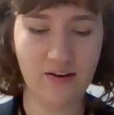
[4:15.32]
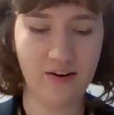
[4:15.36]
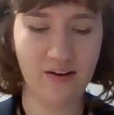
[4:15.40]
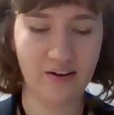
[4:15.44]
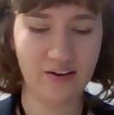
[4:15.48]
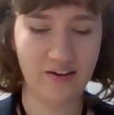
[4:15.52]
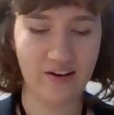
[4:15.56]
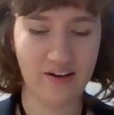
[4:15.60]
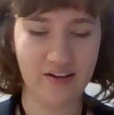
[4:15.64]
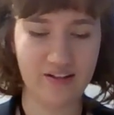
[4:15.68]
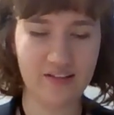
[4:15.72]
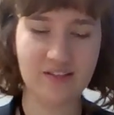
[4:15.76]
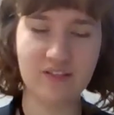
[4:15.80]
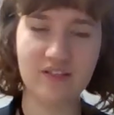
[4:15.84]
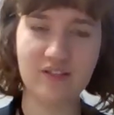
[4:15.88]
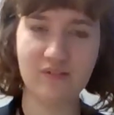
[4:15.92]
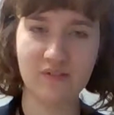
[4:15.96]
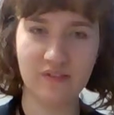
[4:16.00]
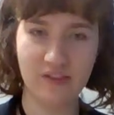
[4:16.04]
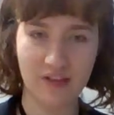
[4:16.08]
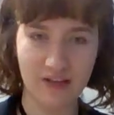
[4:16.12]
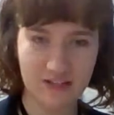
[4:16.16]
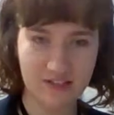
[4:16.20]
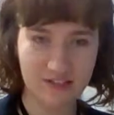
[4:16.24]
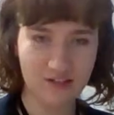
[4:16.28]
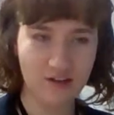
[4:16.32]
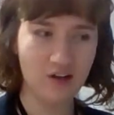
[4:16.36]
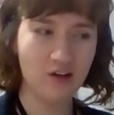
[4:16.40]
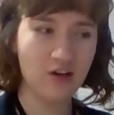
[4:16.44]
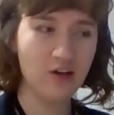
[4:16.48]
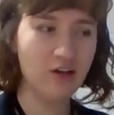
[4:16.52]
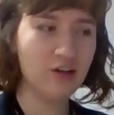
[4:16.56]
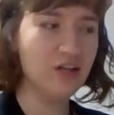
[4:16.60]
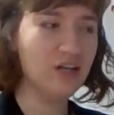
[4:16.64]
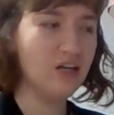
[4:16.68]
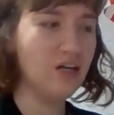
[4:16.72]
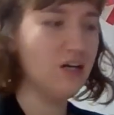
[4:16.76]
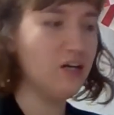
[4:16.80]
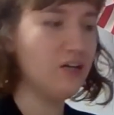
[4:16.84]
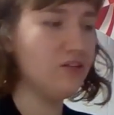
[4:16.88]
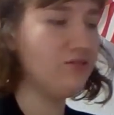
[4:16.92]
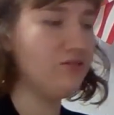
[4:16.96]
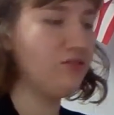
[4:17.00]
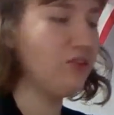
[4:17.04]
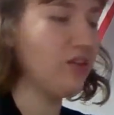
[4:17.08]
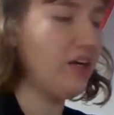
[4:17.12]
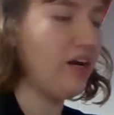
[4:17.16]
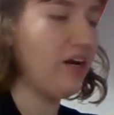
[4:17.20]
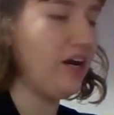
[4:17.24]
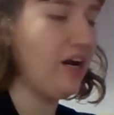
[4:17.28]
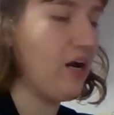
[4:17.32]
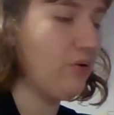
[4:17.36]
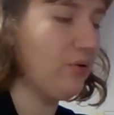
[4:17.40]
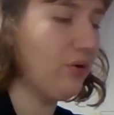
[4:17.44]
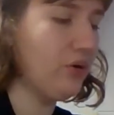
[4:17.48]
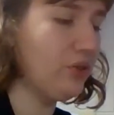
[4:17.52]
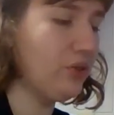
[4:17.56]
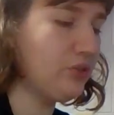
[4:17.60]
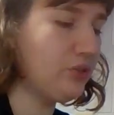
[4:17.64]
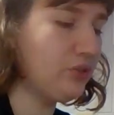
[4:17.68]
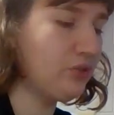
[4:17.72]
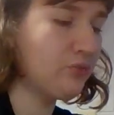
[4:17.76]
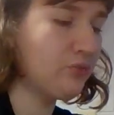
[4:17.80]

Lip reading: Alright, so that's all for our